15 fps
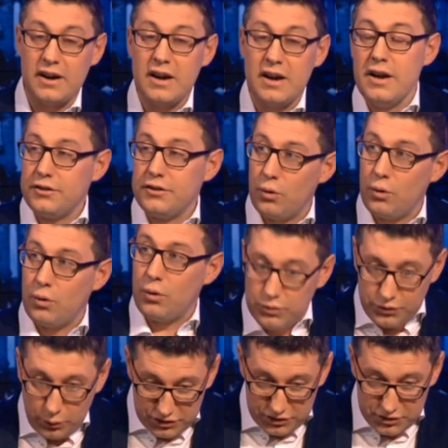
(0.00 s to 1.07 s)
there. So
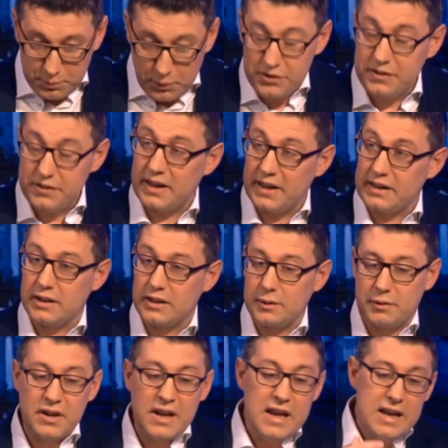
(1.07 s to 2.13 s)
so dispersing that a little
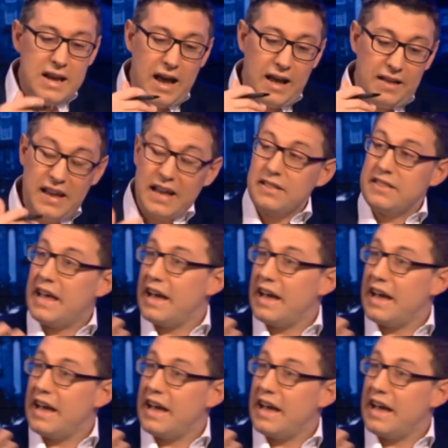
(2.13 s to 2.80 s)
bit. Uh, Sorry, the,